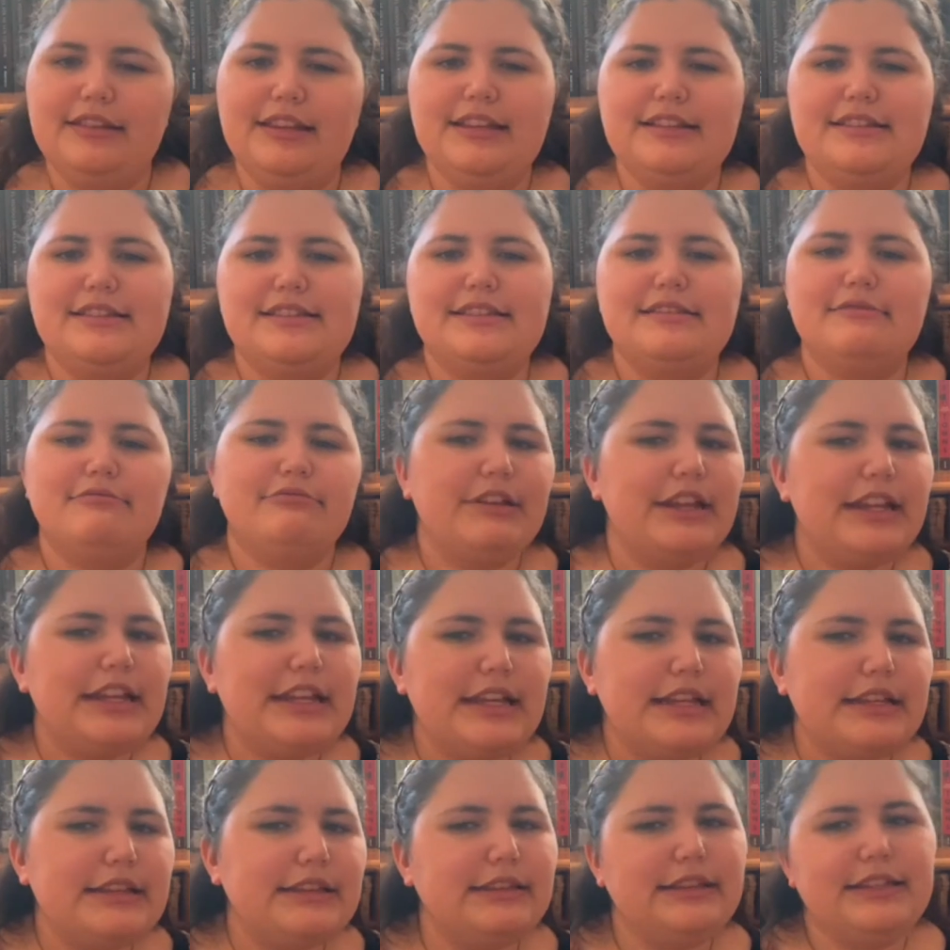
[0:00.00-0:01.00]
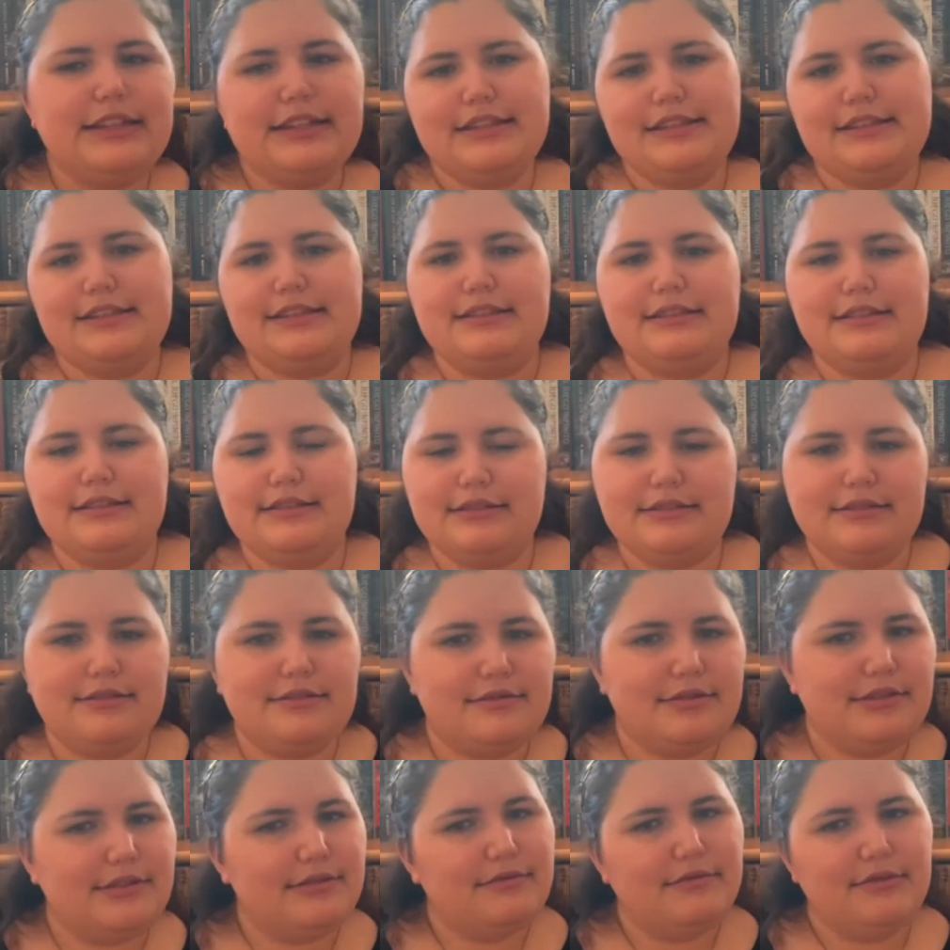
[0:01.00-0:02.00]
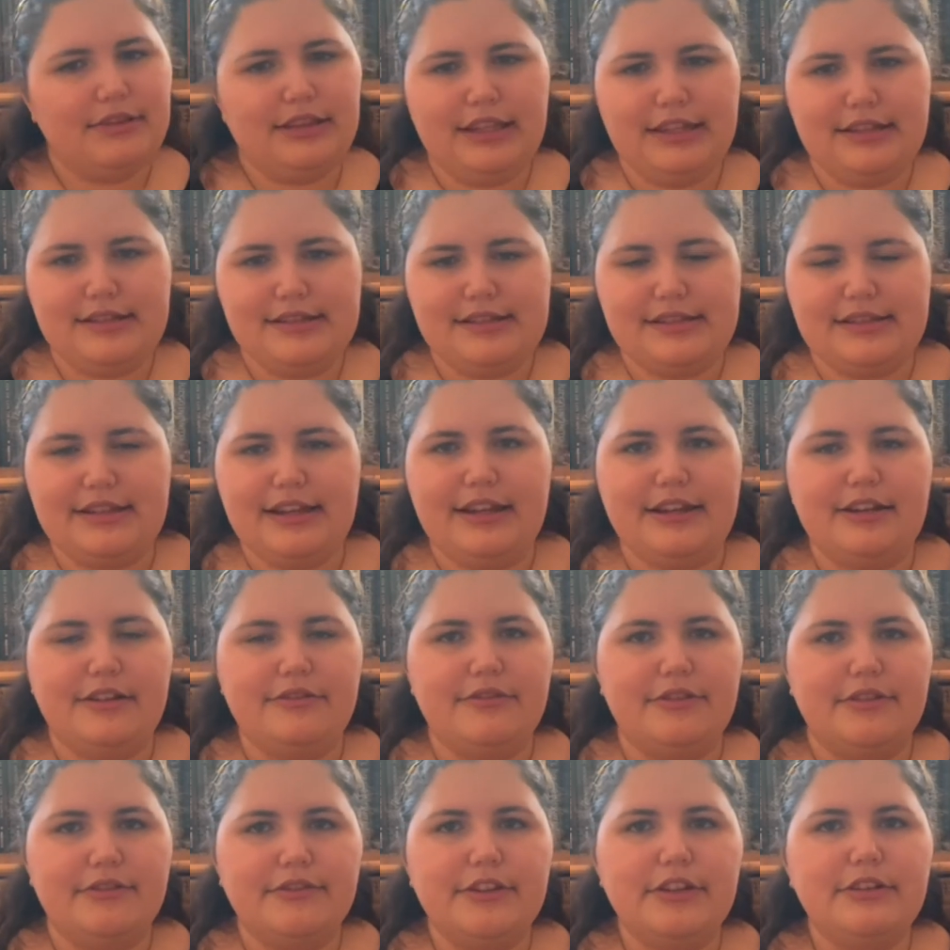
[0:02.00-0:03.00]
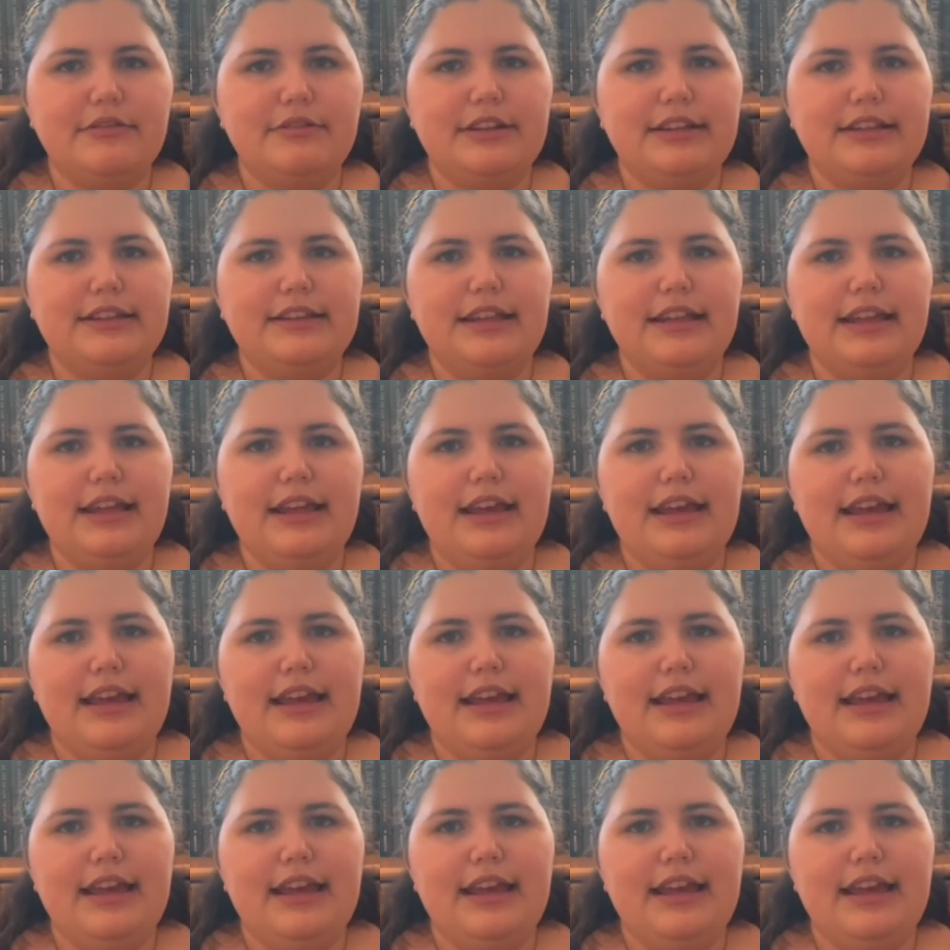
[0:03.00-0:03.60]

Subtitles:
Let's read it, let's kind of review it.